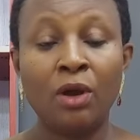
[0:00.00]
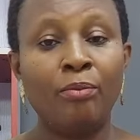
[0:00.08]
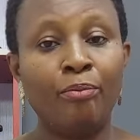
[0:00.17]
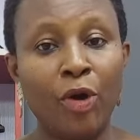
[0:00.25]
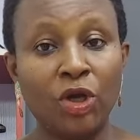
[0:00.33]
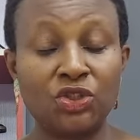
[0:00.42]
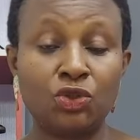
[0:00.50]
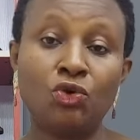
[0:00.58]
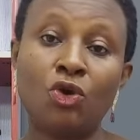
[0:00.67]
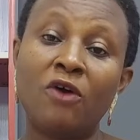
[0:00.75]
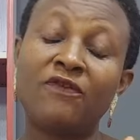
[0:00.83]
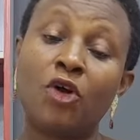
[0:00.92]
But
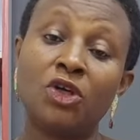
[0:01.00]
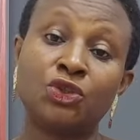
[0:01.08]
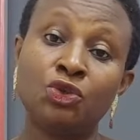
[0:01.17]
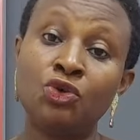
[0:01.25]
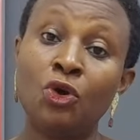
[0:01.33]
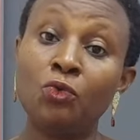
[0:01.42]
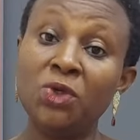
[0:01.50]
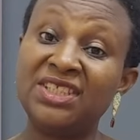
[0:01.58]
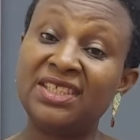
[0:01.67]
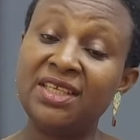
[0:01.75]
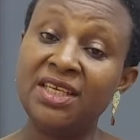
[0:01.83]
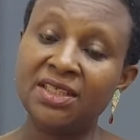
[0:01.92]
of course, you know,
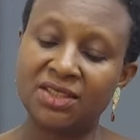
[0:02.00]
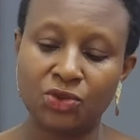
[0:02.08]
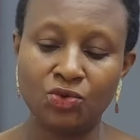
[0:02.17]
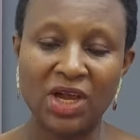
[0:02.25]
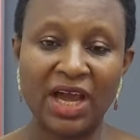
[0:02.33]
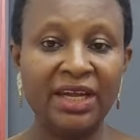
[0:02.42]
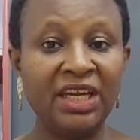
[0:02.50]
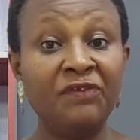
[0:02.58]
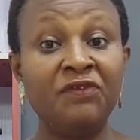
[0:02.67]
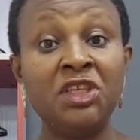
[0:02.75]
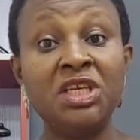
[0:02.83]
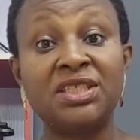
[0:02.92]
with yeast, you can't
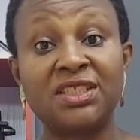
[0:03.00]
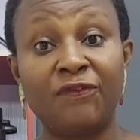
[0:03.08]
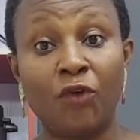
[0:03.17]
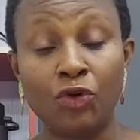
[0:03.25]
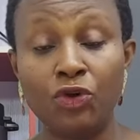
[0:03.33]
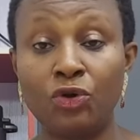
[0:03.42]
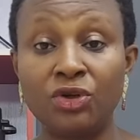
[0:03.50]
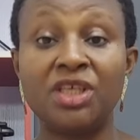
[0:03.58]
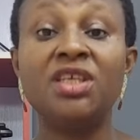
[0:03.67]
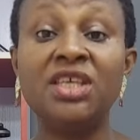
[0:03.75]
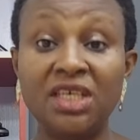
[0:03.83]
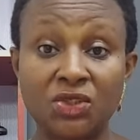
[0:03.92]
leave yeast for long.
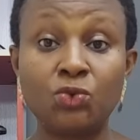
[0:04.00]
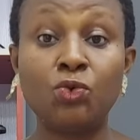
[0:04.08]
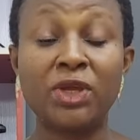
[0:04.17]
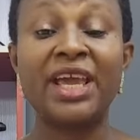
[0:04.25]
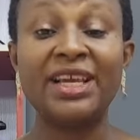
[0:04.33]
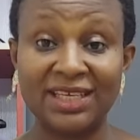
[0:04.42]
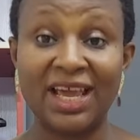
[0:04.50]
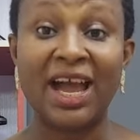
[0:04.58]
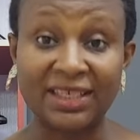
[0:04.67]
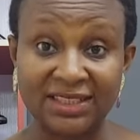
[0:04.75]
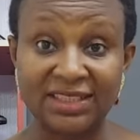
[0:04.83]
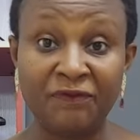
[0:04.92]
Yeast will get
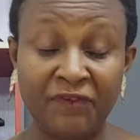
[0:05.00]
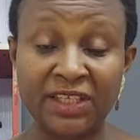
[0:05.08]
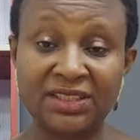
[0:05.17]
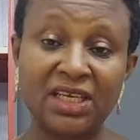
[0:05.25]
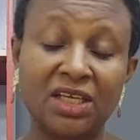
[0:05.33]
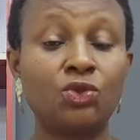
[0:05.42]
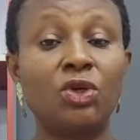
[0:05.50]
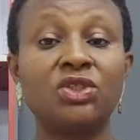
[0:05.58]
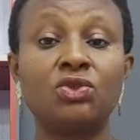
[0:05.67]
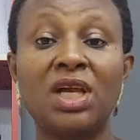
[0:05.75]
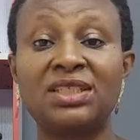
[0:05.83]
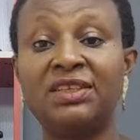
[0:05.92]
activated. So it's
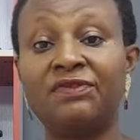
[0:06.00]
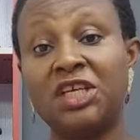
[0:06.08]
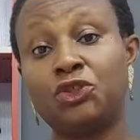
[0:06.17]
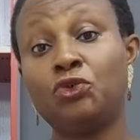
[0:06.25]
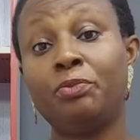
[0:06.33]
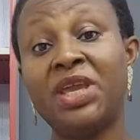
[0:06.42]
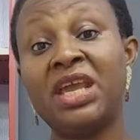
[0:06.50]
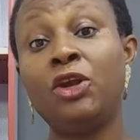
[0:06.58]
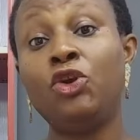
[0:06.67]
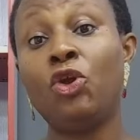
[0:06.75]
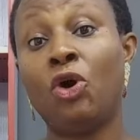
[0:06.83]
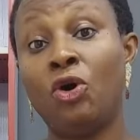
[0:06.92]
not as if there should be a
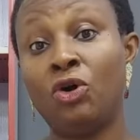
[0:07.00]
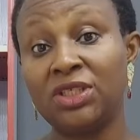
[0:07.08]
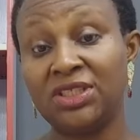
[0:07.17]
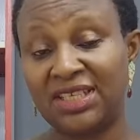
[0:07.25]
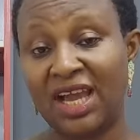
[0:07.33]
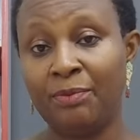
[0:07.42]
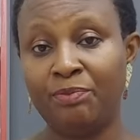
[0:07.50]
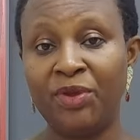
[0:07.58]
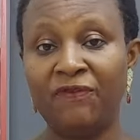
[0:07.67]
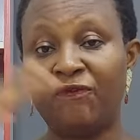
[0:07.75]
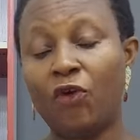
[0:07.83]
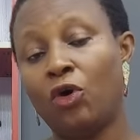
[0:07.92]
long time
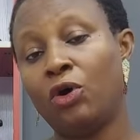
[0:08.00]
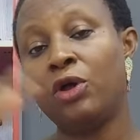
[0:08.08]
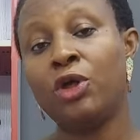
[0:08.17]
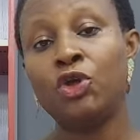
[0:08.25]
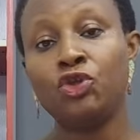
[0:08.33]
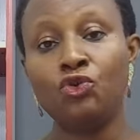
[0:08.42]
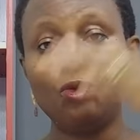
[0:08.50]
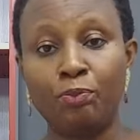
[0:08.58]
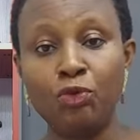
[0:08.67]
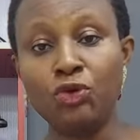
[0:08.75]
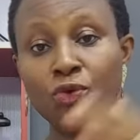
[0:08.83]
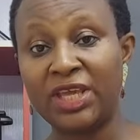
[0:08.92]
before you
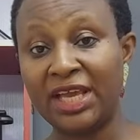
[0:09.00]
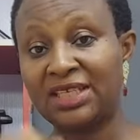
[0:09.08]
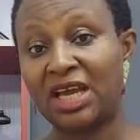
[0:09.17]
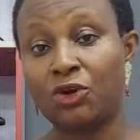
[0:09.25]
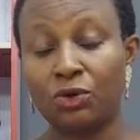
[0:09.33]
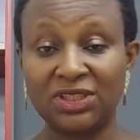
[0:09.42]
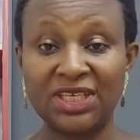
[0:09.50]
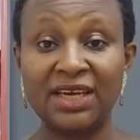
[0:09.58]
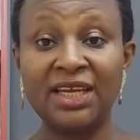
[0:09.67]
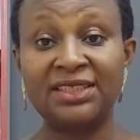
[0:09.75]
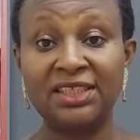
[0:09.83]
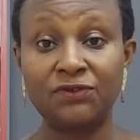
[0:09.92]
get an
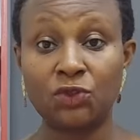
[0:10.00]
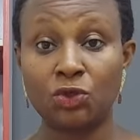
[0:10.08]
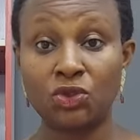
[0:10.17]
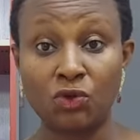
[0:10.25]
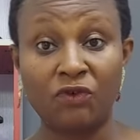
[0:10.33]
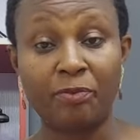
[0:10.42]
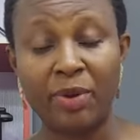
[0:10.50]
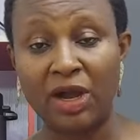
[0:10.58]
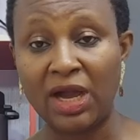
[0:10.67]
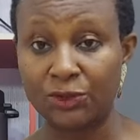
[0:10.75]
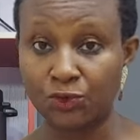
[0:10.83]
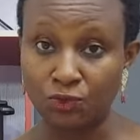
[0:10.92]
alternative source of
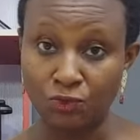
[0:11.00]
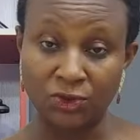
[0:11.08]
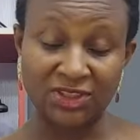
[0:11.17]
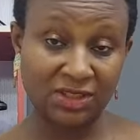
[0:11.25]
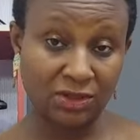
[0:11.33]
power to